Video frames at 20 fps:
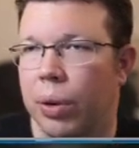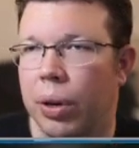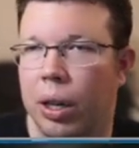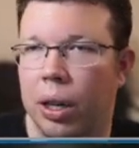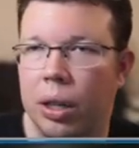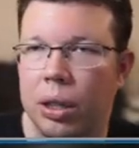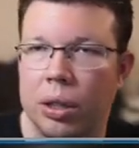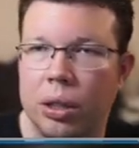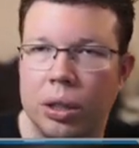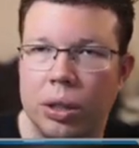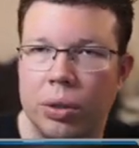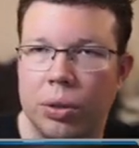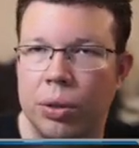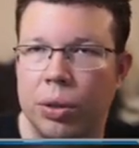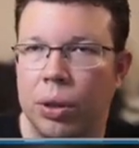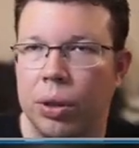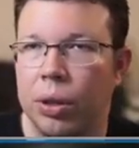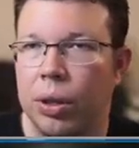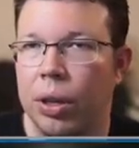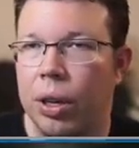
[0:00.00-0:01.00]
We're
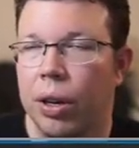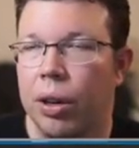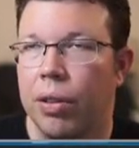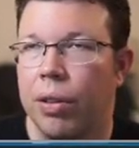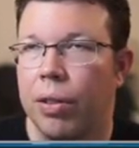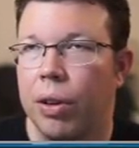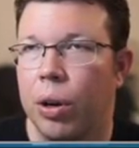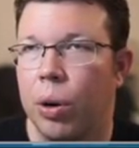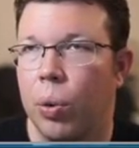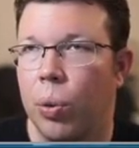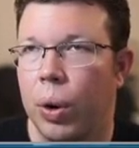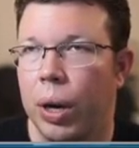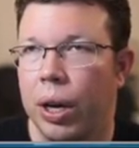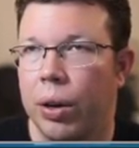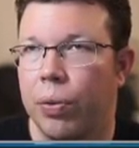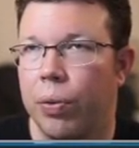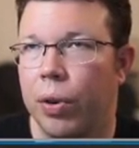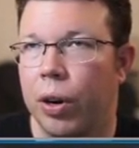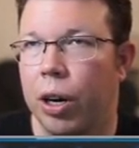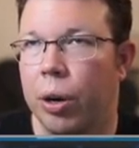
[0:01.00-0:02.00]
also
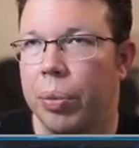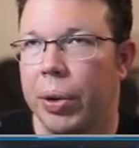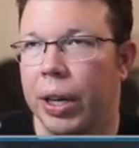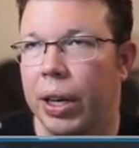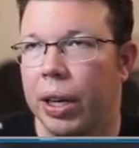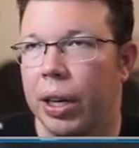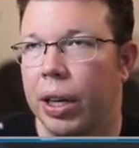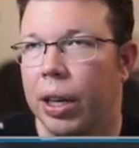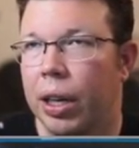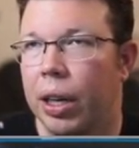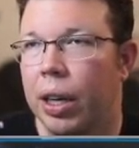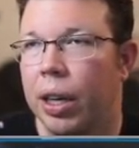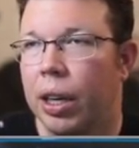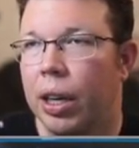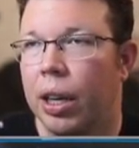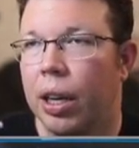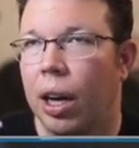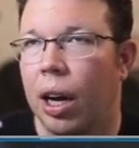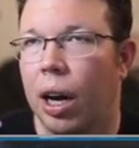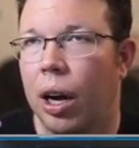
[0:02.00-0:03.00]
quick farming
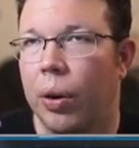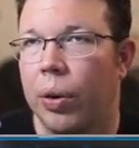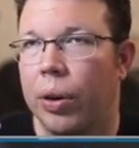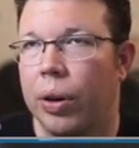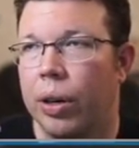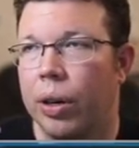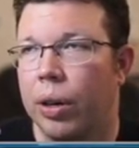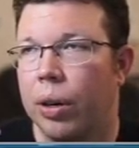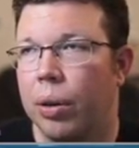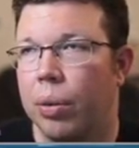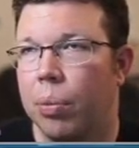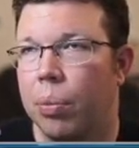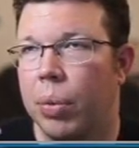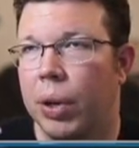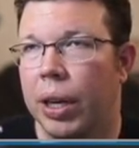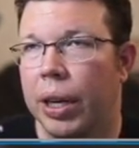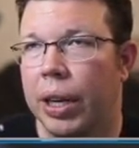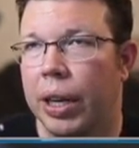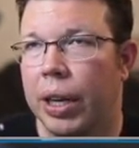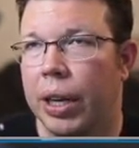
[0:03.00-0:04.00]
our
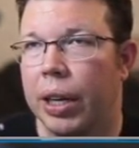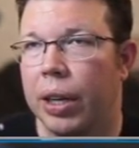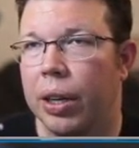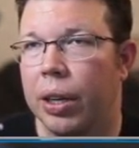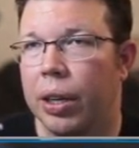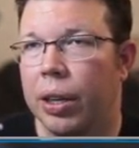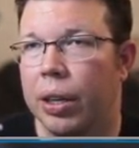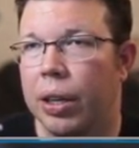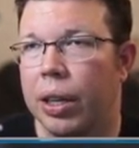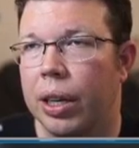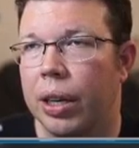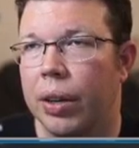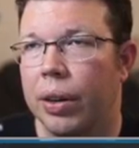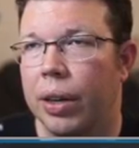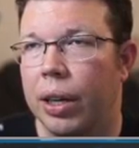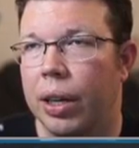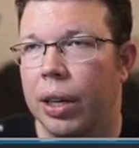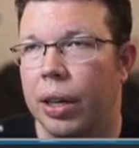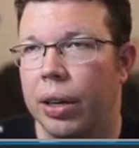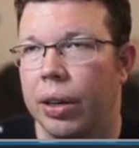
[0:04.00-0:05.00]
buddy
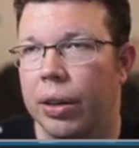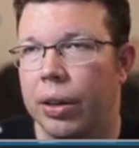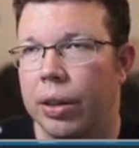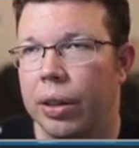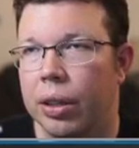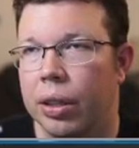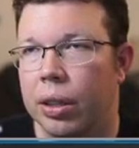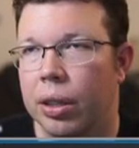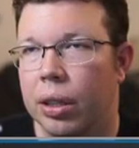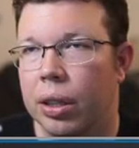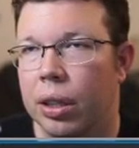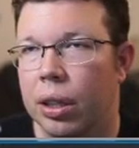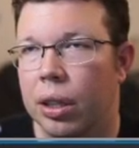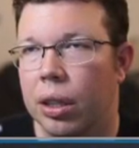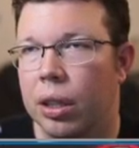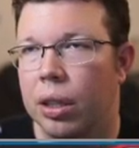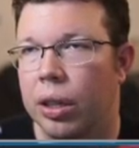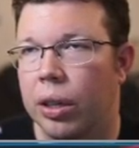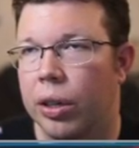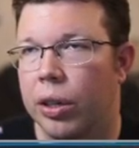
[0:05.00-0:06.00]
down here,
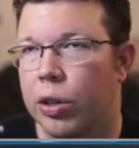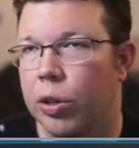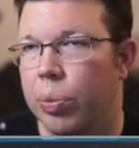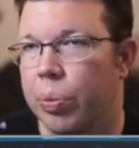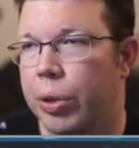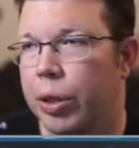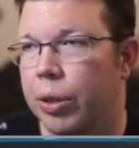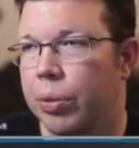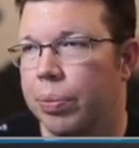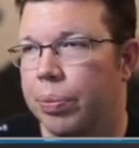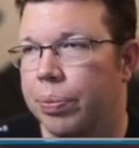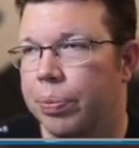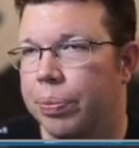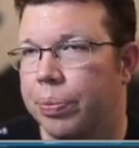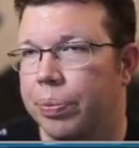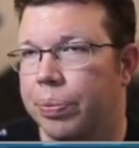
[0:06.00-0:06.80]
Dark Trooper.